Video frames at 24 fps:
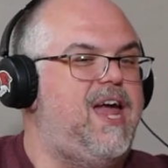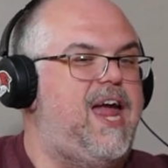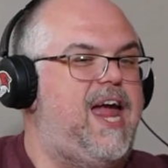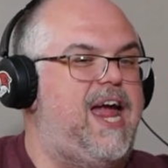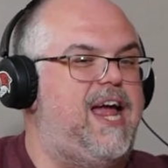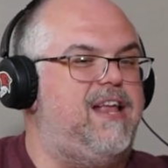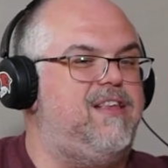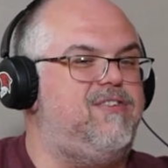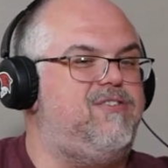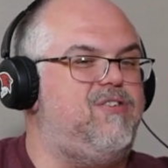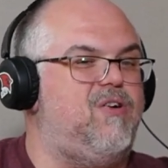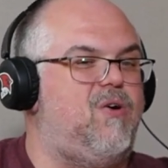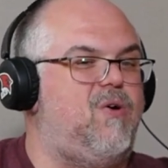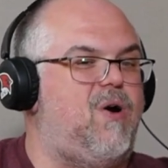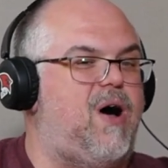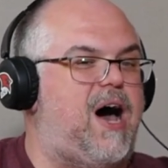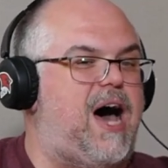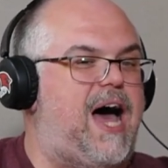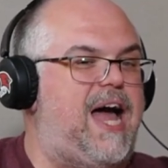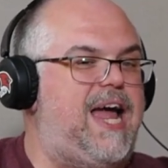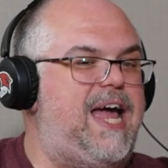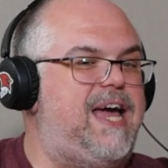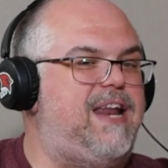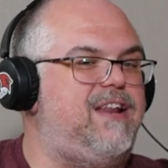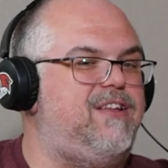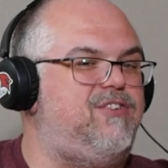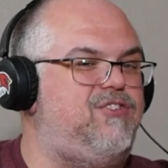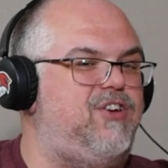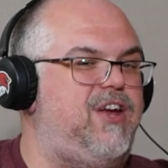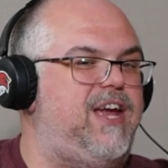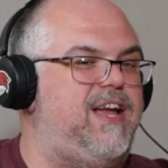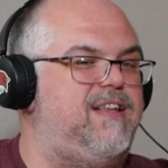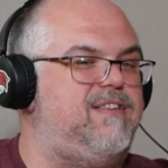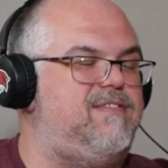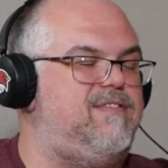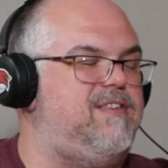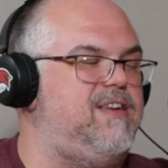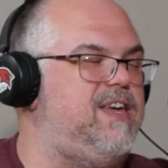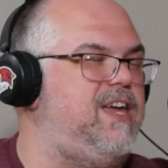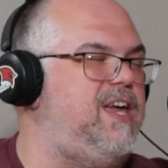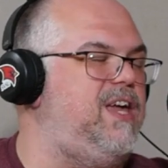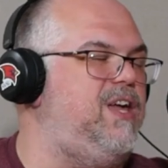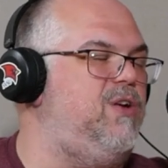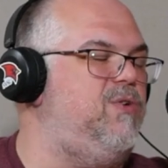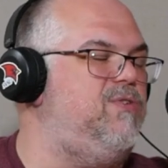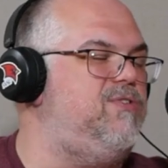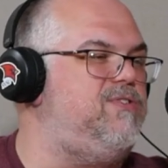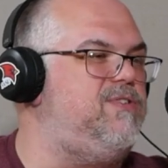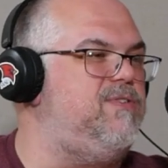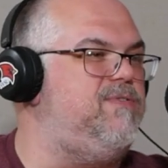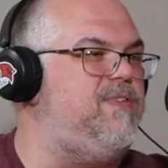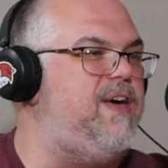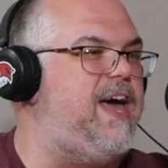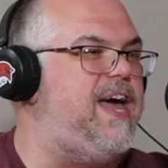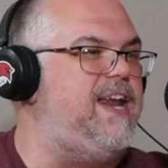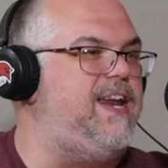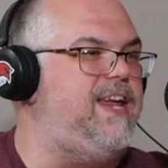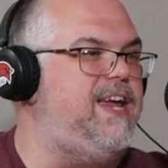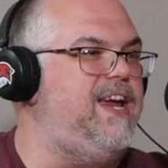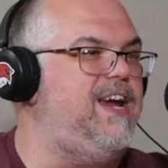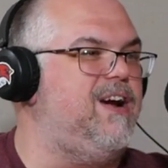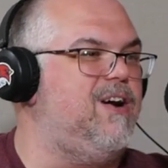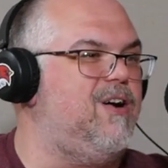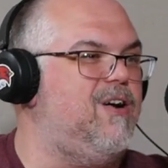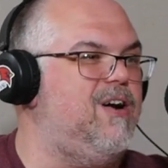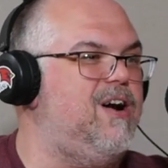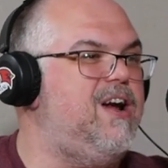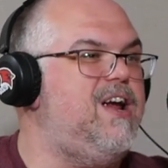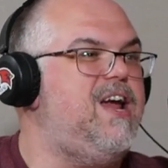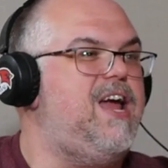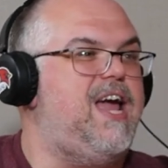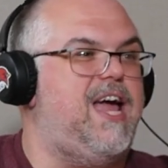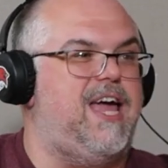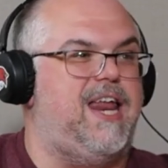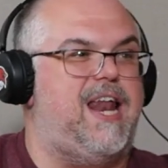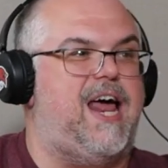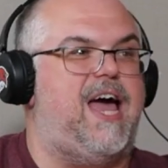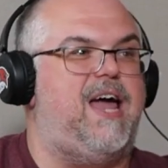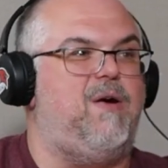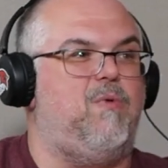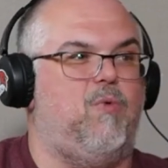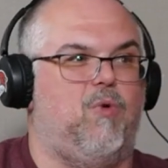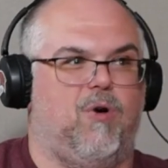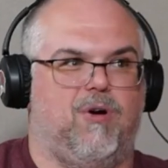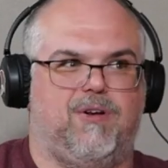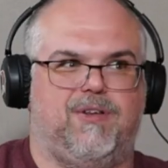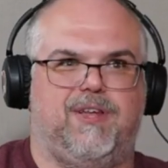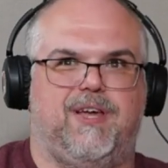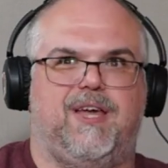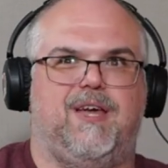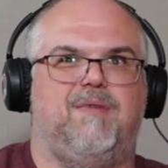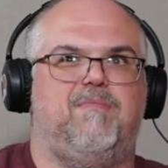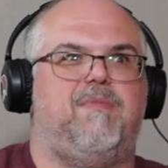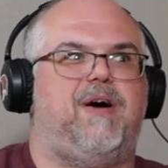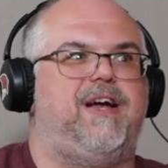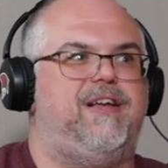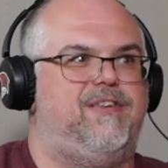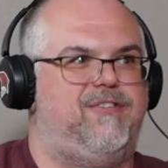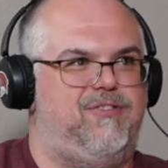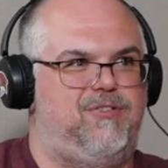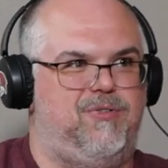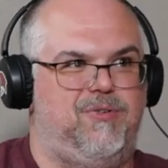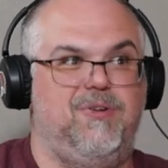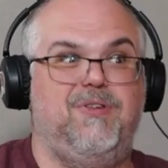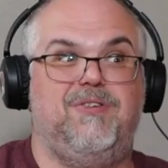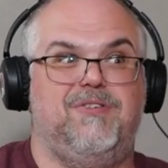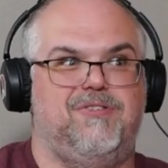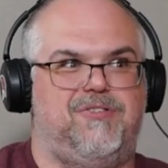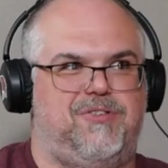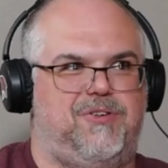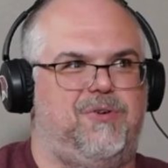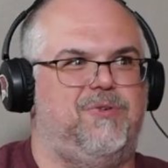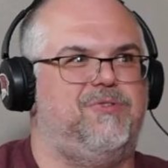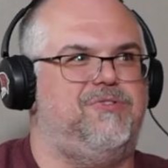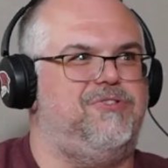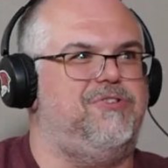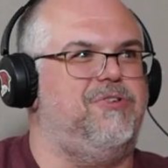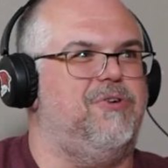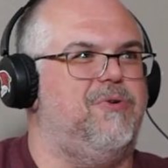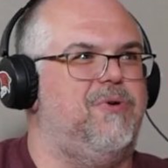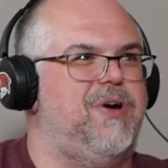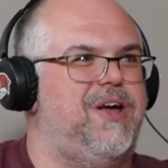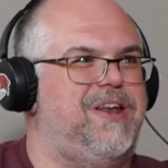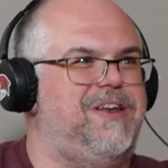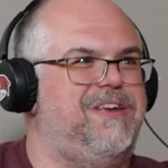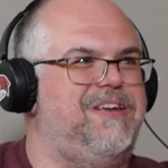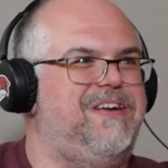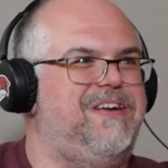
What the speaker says: And so I had a chance to get used to that here, and I worked to get my students used to it